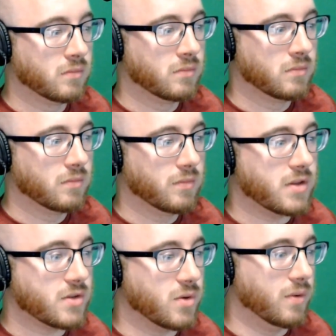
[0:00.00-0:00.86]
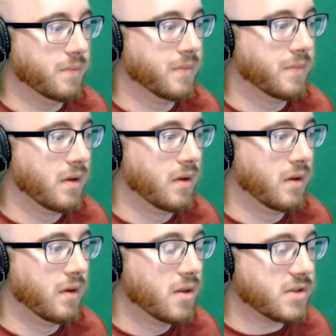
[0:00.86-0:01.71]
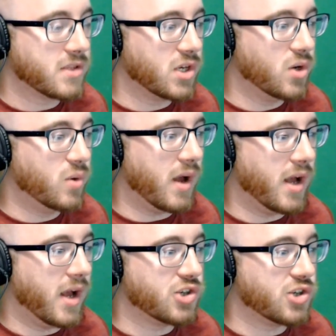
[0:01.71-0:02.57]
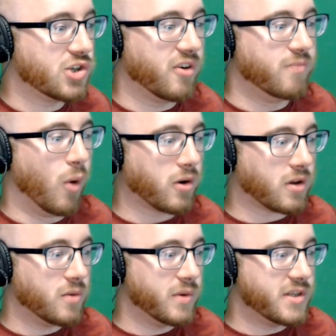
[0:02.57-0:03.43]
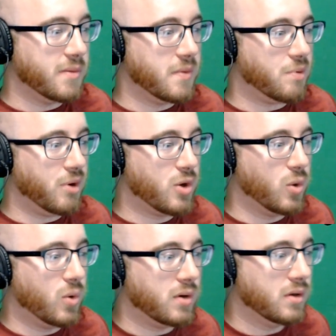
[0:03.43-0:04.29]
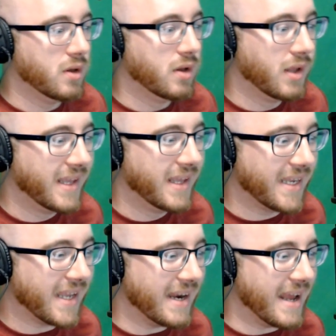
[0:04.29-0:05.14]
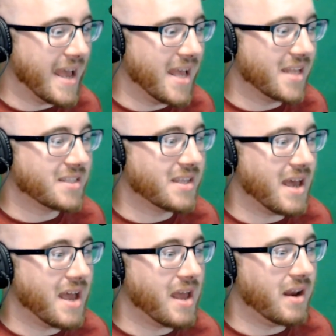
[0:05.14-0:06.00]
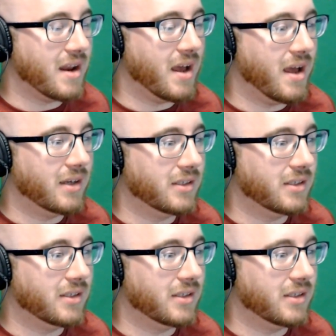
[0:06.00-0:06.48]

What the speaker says: That's cool. There's also Children of Morta, which seemed pretty cool. It kind of has that not